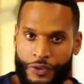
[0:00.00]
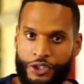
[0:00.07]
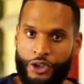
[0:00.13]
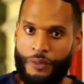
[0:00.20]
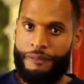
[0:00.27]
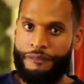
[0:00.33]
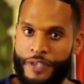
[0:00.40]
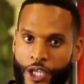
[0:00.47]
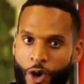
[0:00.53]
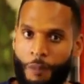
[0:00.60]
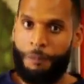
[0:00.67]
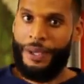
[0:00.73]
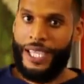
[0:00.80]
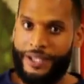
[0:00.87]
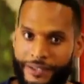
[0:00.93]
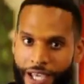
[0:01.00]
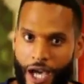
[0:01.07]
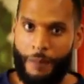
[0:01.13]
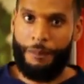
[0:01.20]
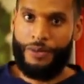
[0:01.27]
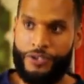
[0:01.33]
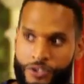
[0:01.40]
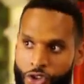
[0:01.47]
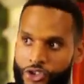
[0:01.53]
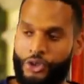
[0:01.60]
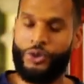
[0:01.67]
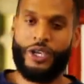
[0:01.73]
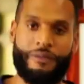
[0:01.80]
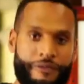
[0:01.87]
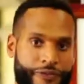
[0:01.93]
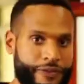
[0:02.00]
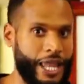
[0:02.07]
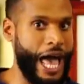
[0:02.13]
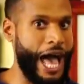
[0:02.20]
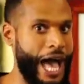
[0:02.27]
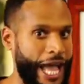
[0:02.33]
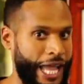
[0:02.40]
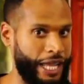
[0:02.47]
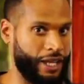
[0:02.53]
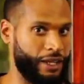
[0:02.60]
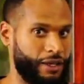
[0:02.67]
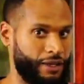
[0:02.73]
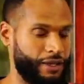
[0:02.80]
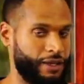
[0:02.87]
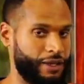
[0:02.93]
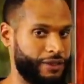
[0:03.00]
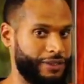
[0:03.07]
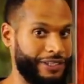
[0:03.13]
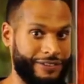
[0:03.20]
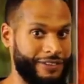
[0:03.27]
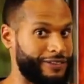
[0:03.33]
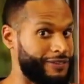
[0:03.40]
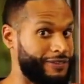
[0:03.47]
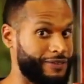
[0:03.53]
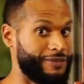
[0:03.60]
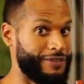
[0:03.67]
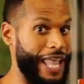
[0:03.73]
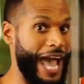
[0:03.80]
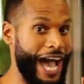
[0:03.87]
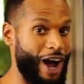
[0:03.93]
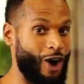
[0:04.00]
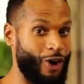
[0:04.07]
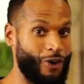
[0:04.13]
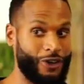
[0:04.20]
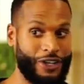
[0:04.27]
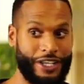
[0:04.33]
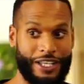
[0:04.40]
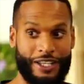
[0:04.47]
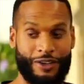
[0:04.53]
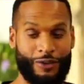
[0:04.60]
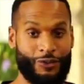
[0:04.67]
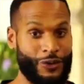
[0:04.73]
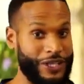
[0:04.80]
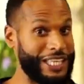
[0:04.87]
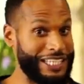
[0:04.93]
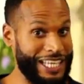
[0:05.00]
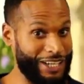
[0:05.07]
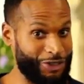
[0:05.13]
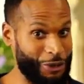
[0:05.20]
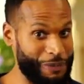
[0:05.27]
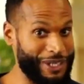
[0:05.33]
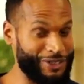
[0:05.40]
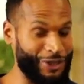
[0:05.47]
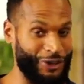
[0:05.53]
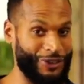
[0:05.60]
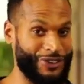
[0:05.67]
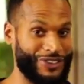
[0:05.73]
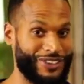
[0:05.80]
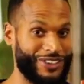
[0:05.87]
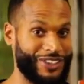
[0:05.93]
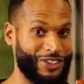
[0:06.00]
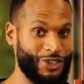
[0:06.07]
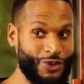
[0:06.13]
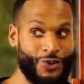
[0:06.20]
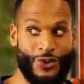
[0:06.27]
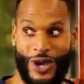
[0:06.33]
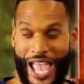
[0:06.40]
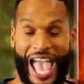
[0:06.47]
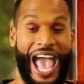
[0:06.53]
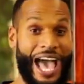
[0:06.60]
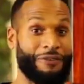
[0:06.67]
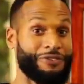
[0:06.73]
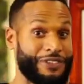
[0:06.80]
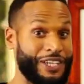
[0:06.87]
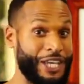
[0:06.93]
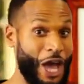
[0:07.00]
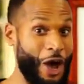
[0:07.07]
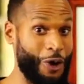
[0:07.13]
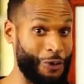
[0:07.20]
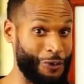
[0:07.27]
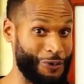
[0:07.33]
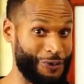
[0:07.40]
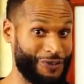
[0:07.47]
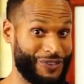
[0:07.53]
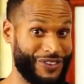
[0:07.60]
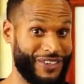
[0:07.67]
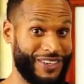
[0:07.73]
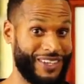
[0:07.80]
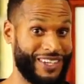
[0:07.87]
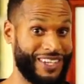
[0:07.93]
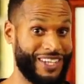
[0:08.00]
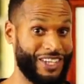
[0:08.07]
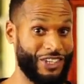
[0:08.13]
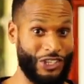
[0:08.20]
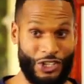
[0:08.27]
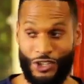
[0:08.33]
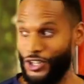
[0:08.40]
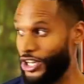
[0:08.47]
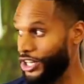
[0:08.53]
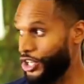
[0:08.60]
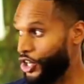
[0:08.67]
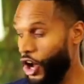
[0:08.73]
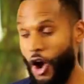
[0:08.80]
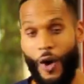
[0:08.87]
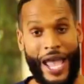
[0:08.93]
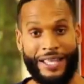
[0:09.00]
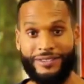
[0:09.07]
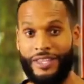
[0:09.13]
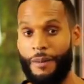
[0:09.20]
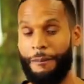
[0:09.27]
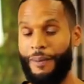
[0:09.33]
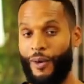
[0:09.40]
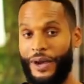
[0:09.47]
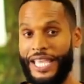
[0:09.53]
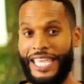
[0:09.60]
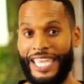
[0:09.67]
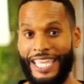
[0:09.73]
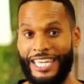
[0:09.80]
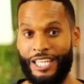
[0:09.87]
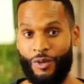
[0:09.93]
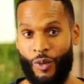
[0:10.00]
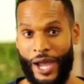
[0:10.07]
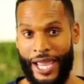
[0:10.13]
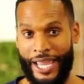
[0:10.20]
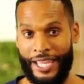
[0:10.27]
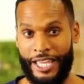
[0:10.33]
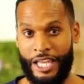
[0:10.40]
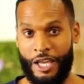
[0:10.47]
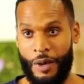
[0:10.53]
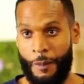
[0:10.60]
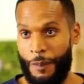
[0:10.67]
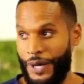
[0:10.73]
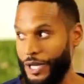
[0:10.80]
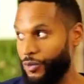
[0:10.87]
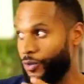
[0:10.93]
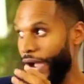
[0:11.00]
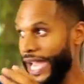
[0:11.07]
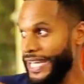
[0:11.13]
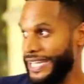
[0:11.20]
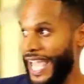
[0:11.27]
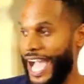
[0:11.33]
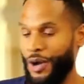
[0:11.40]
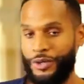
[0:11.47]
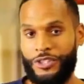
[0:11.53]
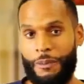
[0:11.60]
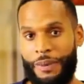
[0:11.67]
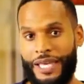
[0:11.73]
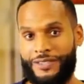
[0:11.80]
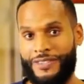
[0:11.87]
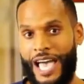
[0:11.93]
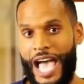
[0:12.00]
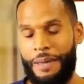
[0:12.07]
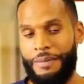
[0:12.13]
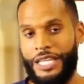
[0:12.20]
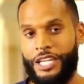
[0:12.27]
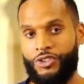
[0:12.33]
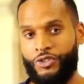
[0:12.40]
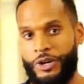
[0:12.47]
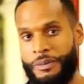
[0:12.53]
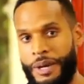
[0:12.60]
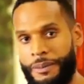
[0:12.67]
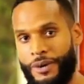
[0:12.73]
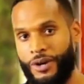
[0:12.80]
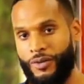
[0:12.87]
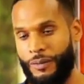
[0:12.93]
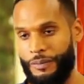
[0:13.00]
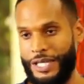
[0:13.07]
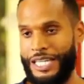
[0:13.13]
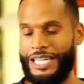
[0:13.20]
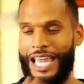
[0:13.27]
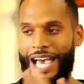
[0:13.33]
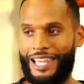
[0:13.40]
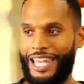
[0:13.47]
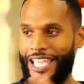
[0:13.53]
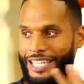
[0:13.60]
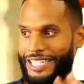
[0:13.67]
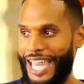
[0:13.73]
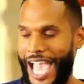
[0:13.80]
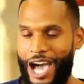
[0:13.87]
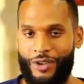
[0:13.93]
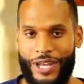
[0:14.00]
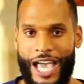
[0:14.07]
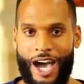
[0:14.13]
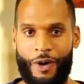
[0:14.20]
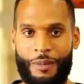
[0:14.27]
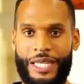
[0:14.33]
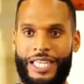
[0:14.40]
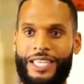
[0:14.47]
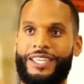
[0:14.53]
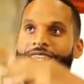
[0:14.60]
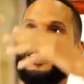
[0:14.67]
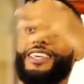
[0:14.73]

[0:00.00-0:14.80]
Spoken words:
and your field picked up so you can fly. This is now really detrimental. You have to go. You're going to go at some point anyway, but right now is the best time because remember, meaning not like now, meaning